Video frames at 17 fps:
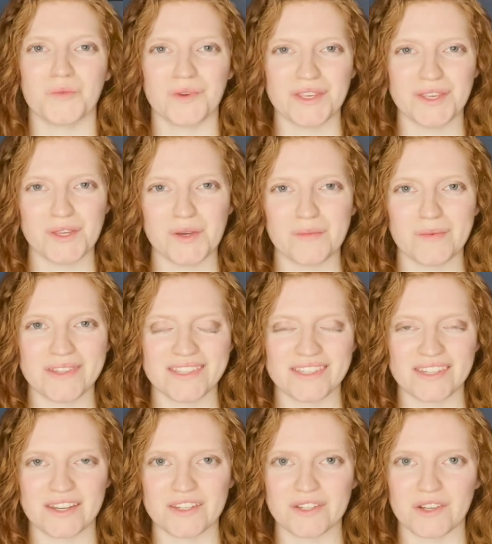We
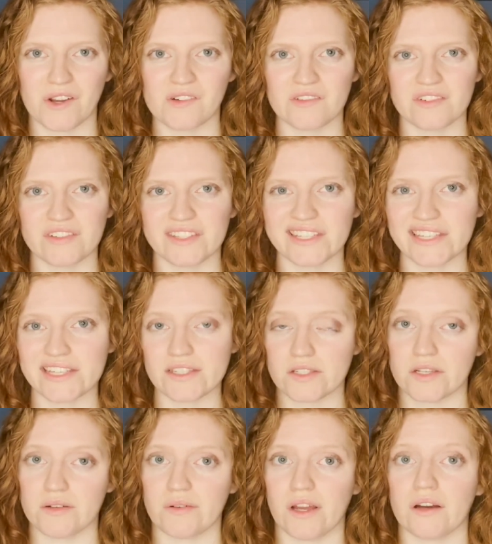humans tend to go for the
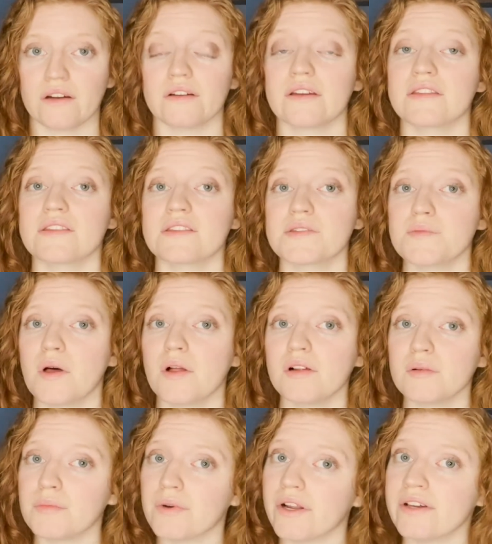easy route, and
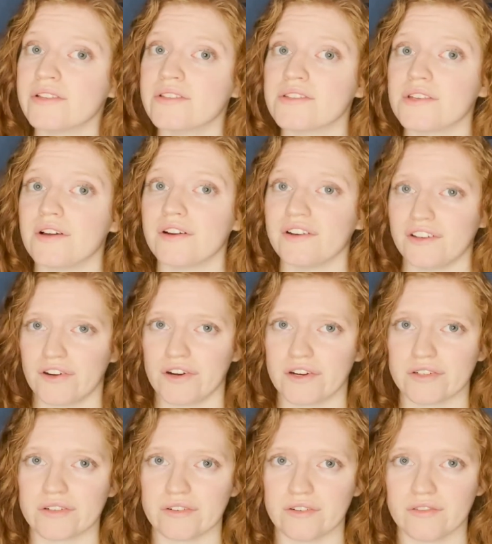smaller brands are
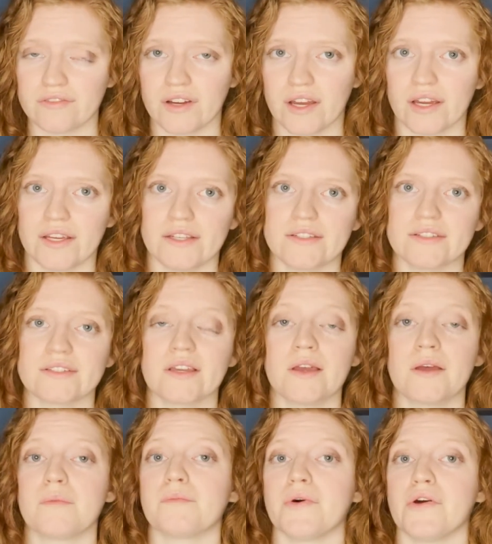harder to find.
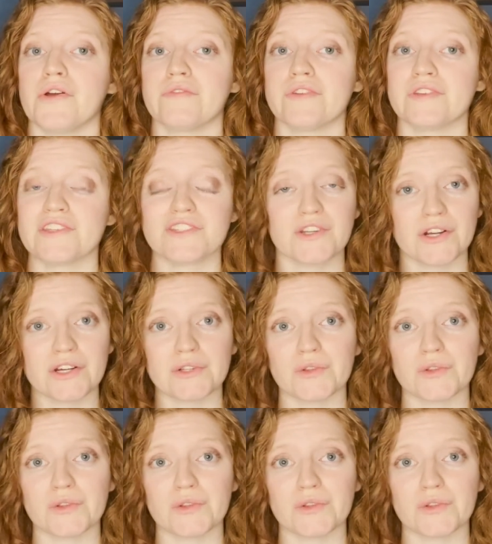But if you start